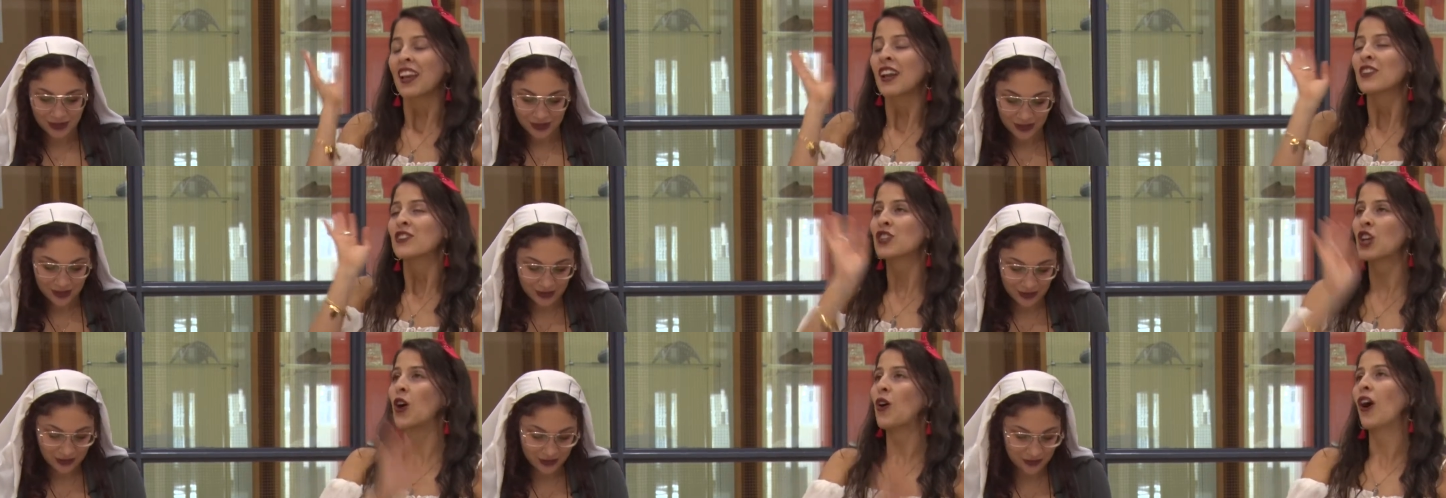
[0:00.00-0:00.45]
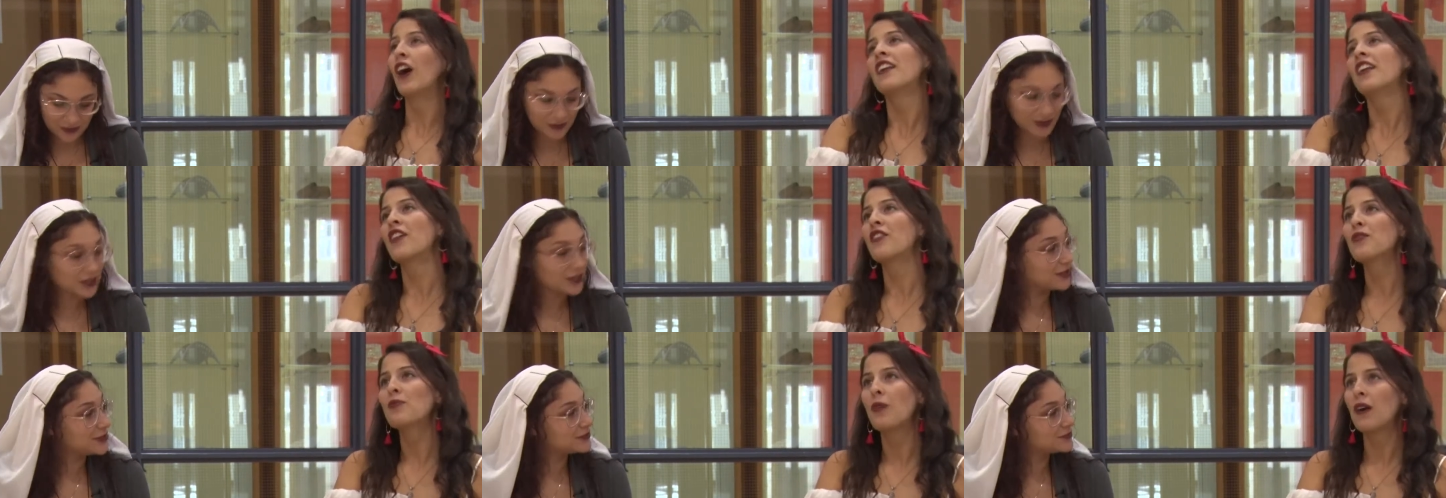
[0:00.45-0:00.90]
Speaker 1: So
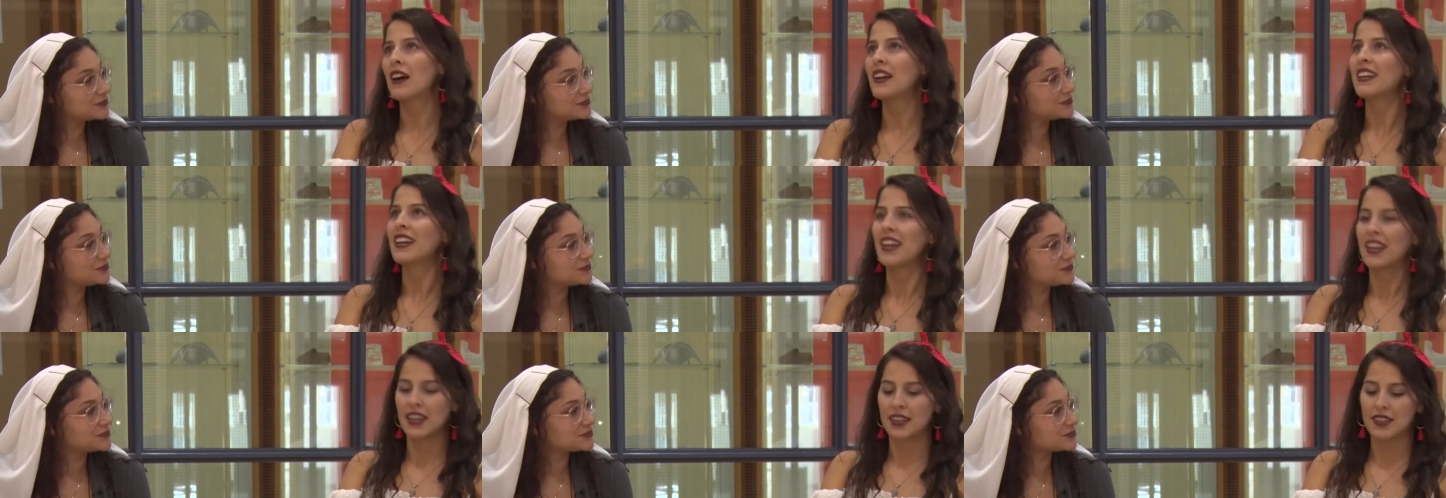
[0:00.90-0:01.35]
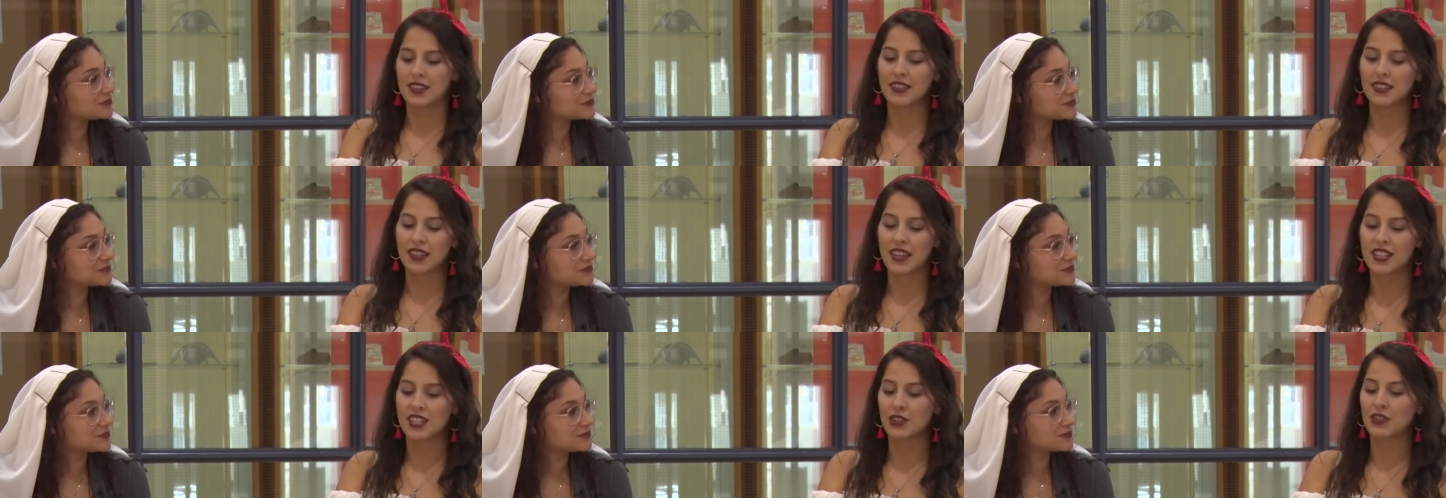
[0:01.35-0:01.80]
another one is
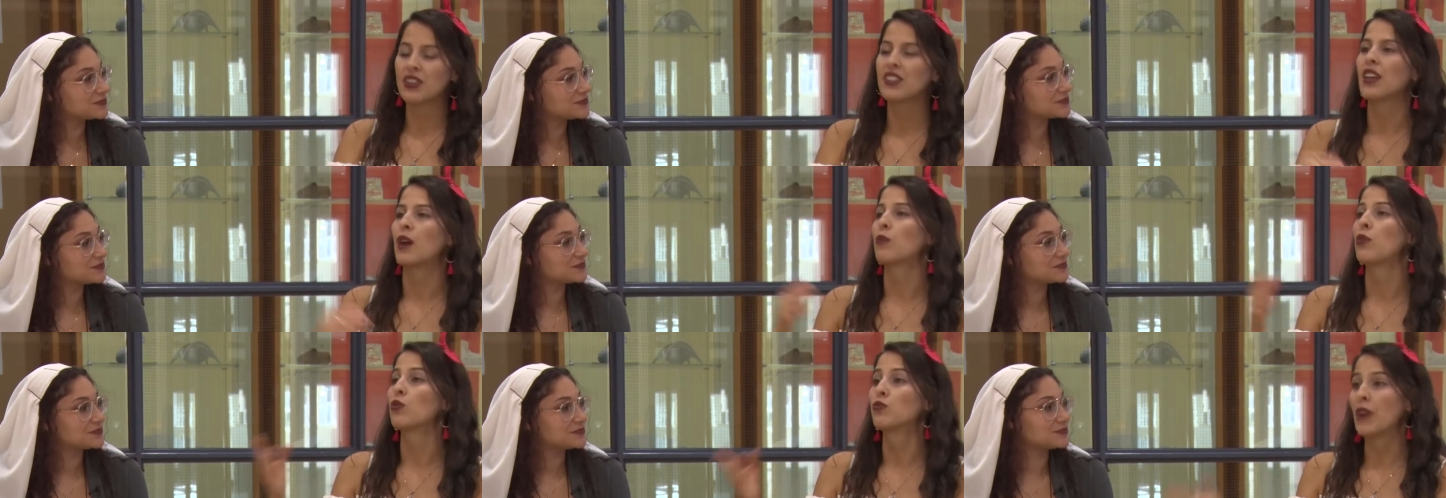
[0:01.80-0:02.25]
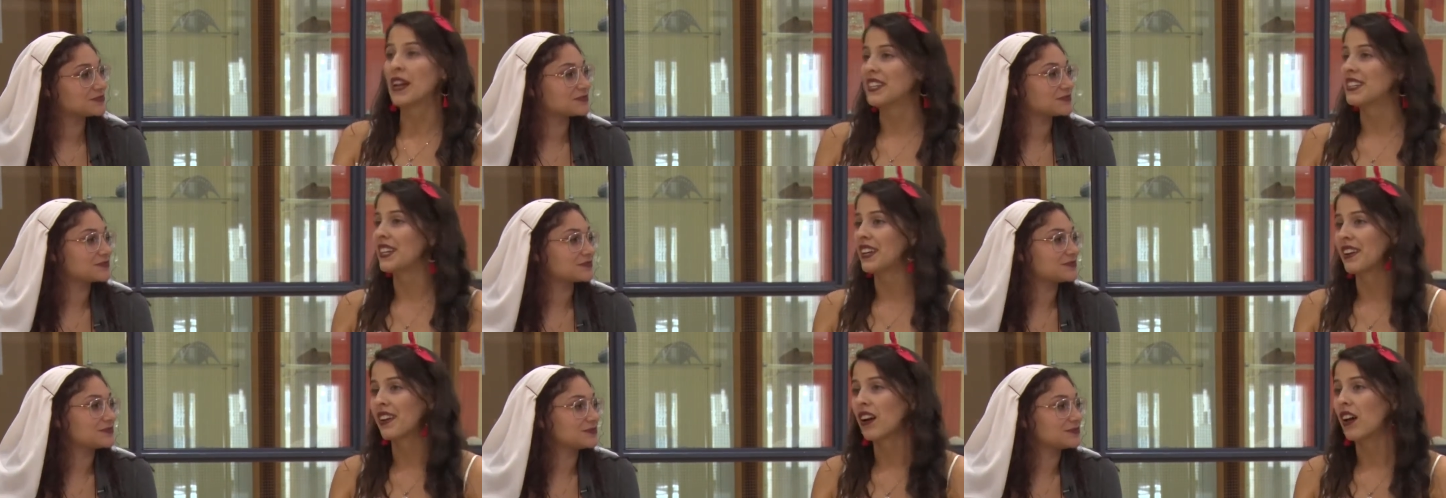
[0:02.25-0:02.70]
considering that we're
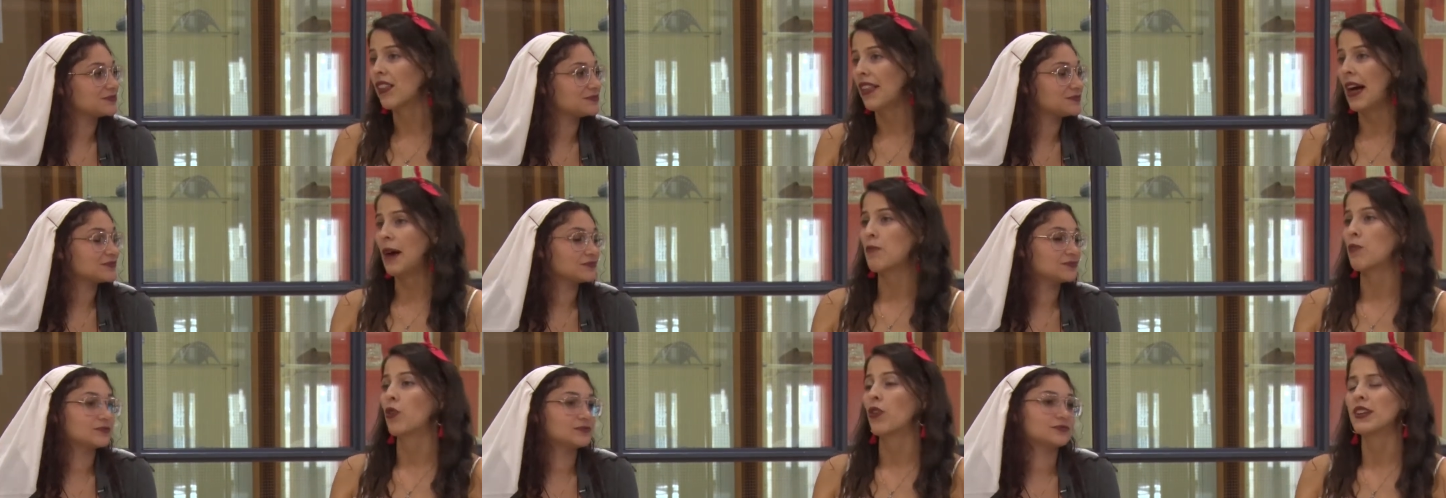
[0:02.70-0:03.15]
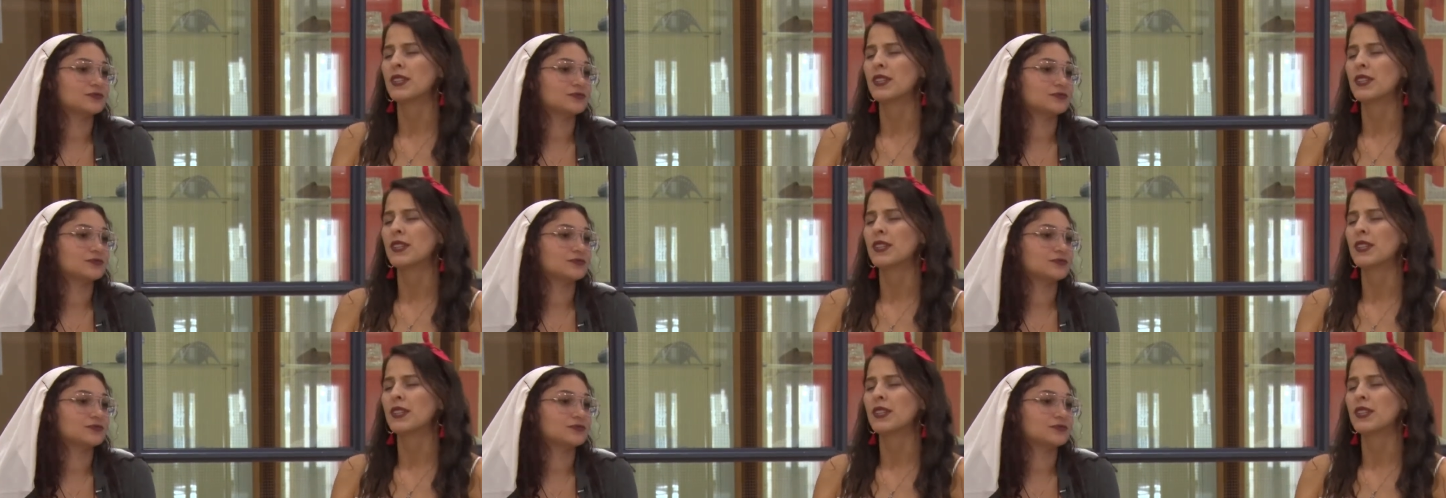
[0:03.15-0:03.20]
renting a lot more,